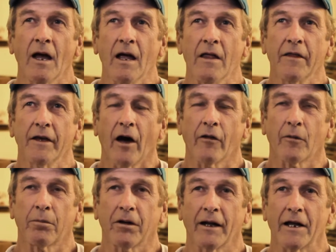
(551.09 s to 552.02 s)
the other
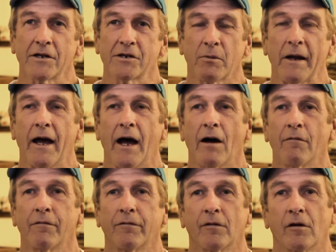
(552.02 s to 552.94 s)
plans we have
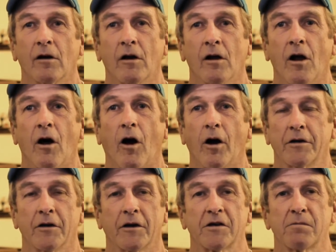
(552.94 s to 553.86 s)
are
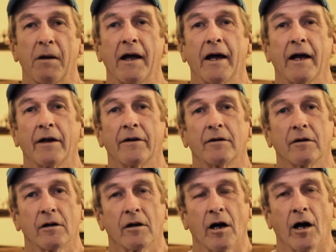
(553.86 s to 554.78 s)
to expand
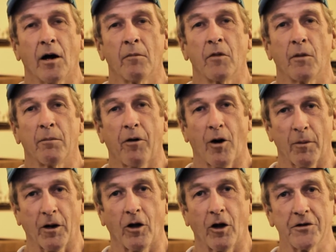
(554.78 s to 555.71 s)
the
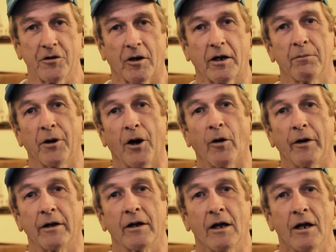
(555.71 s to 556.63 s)
permaculture
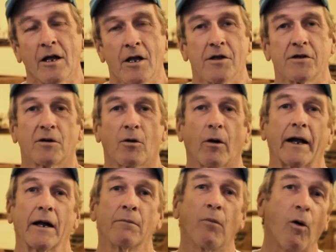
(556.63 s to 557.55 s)
component, so we're
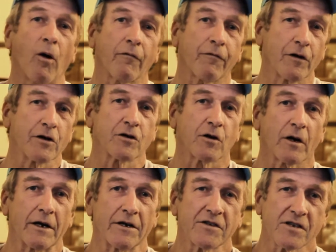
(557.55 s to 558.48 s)
getting more fruit
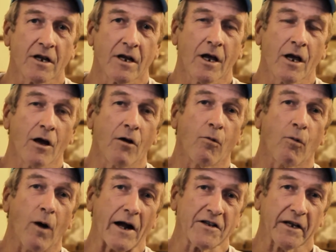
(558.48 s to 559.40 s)
trees.
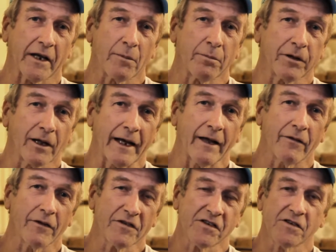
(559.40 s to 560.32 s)
We're actually going to plant,
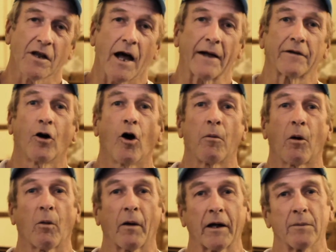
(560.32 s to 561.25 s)
this is October,
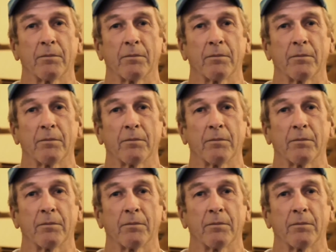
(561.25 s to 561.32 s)
we're going to